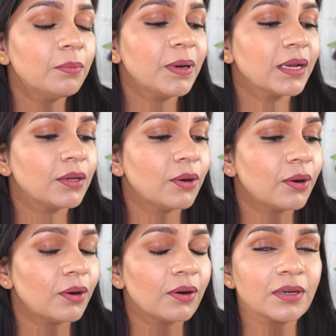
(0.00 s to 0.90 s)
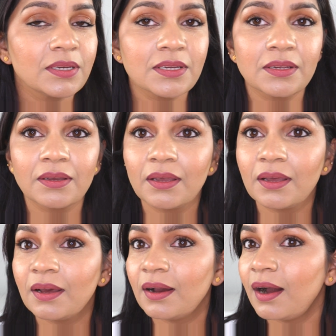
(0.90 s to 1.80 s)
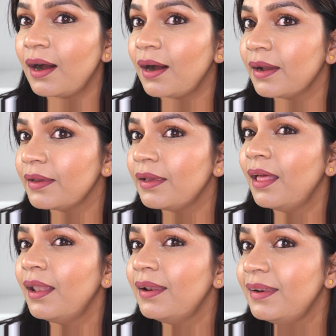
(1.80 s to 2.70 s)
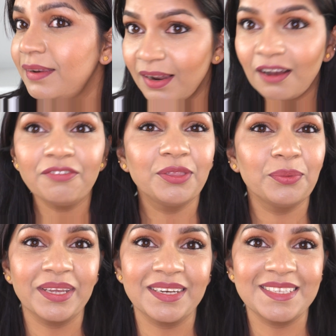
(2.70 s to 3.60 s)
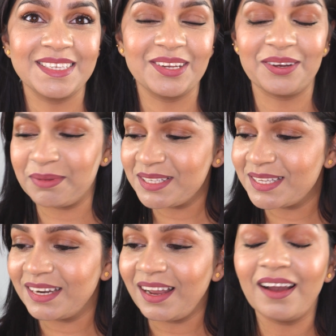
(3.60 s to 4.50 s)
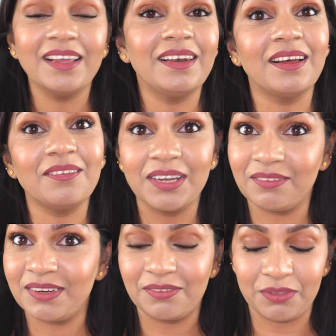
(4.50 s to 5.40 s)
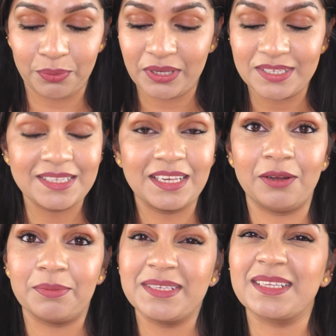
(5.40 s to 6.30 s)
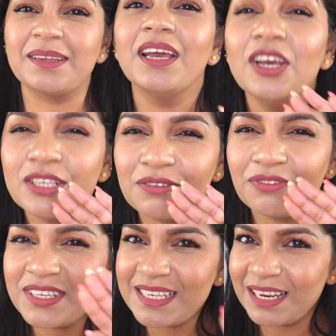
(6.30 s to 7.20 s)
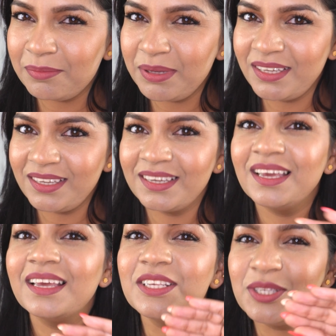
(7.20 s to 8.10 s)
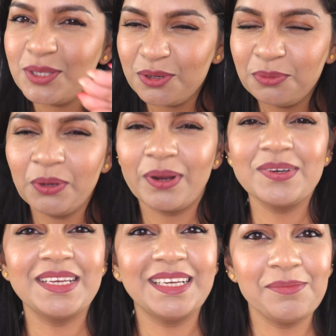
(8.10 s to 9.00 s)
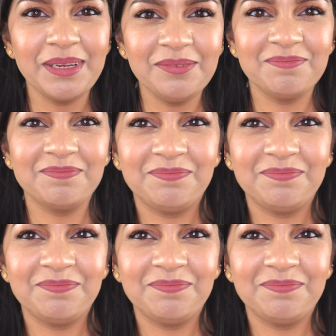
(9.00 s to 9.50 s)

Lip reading: my god, I love the way it is sitting on my skin. I love the way it's sitting on my skin. So first, let me zoom you out a little bit.